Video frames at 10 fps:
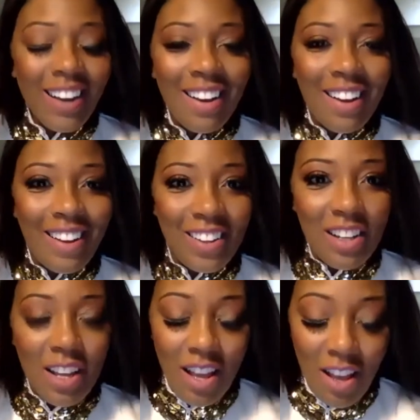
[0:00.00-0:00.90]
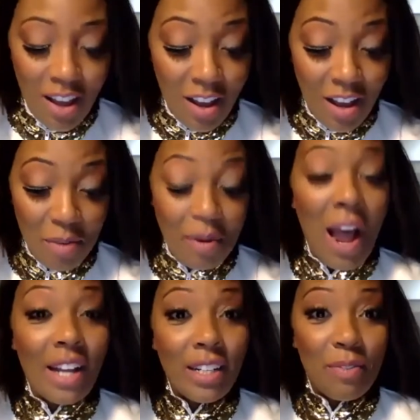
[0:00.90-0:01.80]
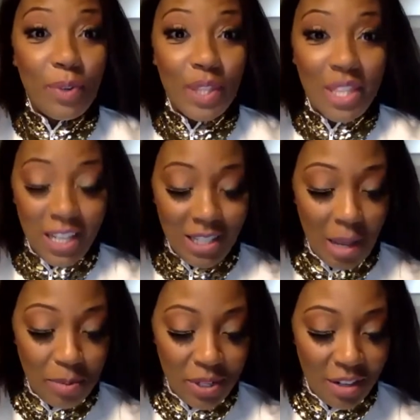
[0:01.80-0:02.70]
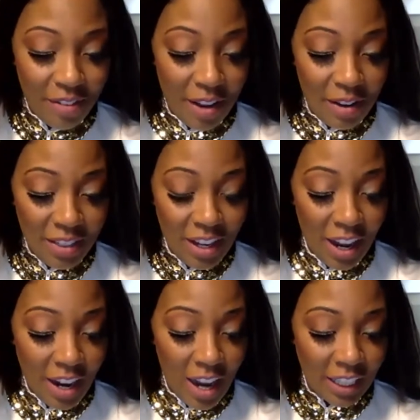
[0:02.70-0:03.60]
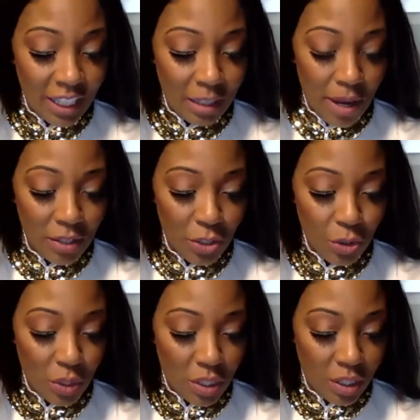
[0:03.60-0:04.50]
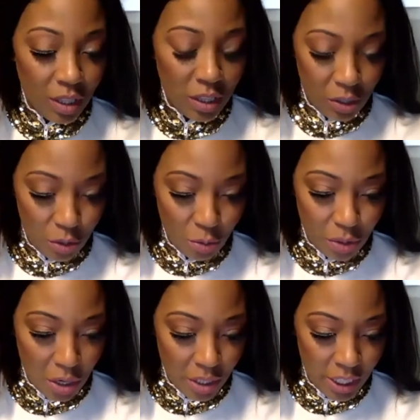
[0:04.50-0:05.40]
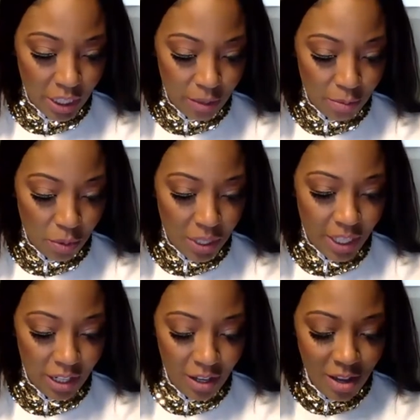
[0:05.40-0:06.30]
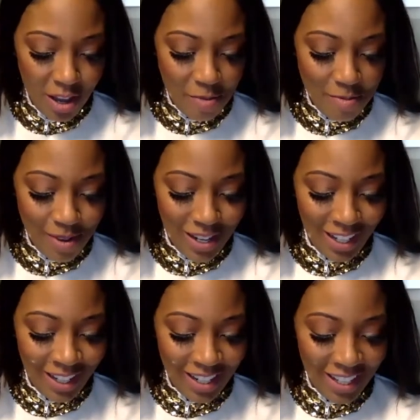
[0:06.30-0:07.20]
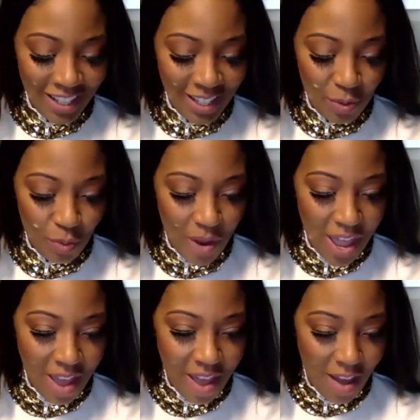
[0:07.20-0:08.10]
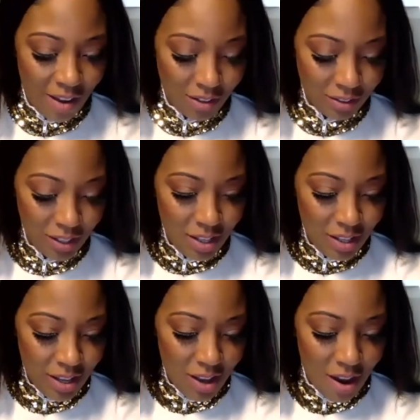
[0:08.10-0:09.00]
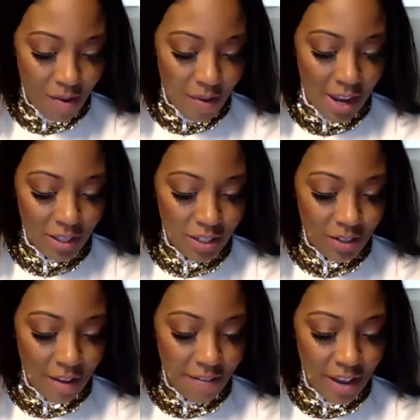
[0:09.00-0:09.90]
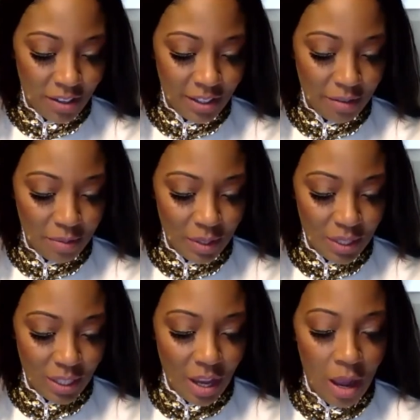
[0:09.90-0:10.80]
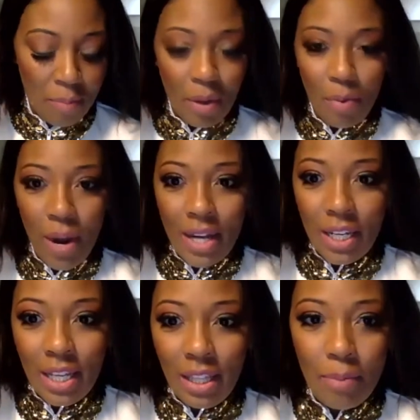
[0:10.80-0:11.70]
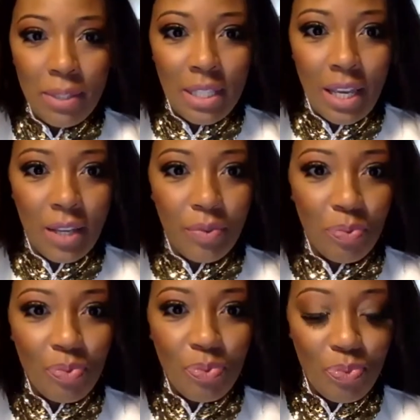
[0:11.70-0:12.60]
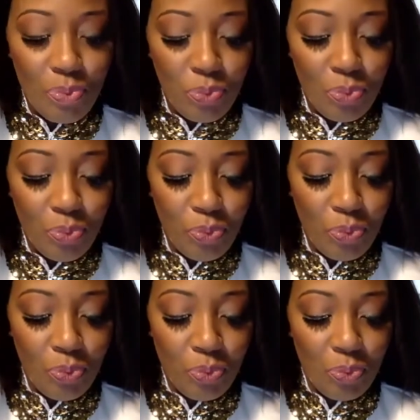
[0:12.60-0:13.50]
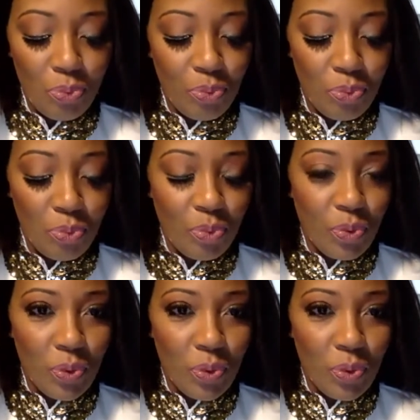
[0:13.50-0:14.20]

Good. Um, kind of, with the exception of, I think I got in about two two thirty this morning, but it is well. All right. So I found some music. I'll be right in. Let me see. Mm.